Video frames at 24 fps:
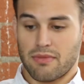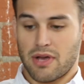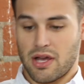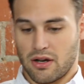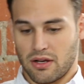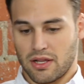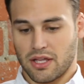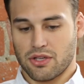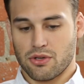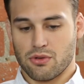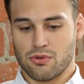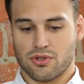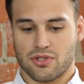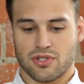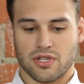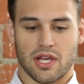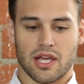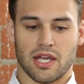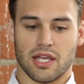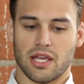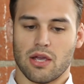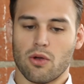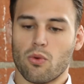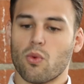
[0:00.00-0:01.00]
matter, like you were
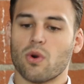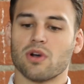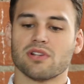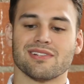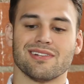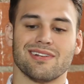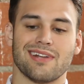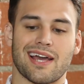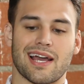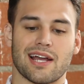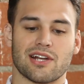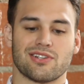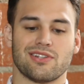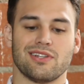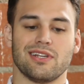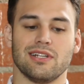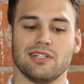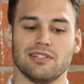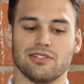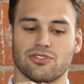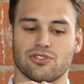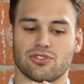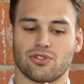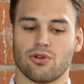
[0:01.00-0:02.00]
saying, it wasn't
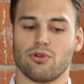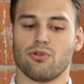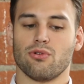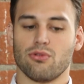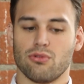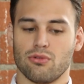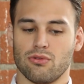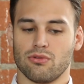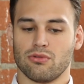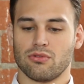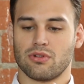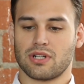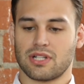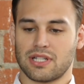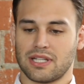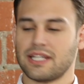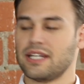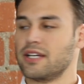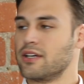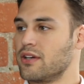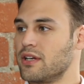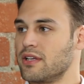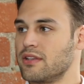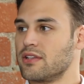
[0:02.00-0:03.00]
actually so
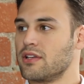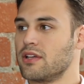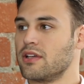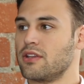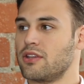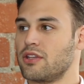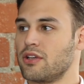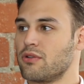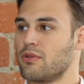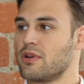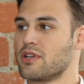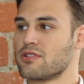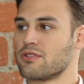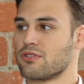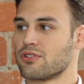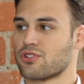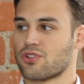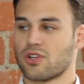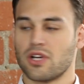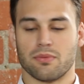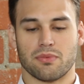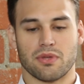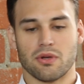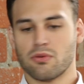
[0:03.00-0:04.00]
clear in the, the original
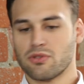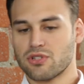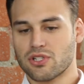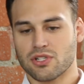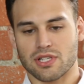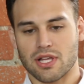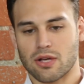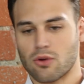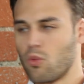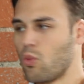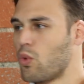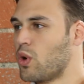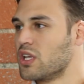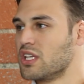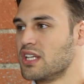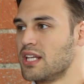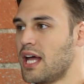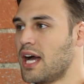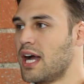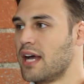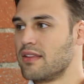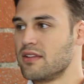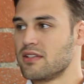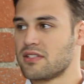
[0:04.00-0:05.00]
script. It was okay. just like one
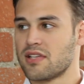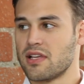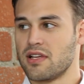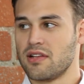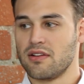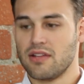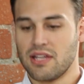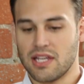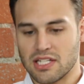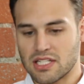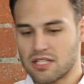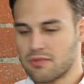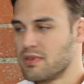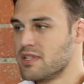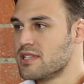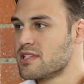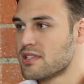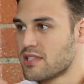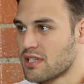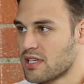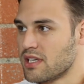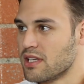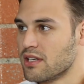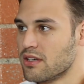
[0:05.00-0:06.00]
line that said "intimate
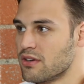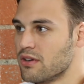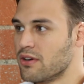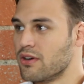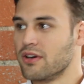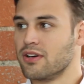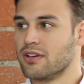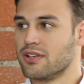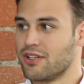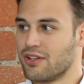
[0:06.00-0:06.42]
scene" or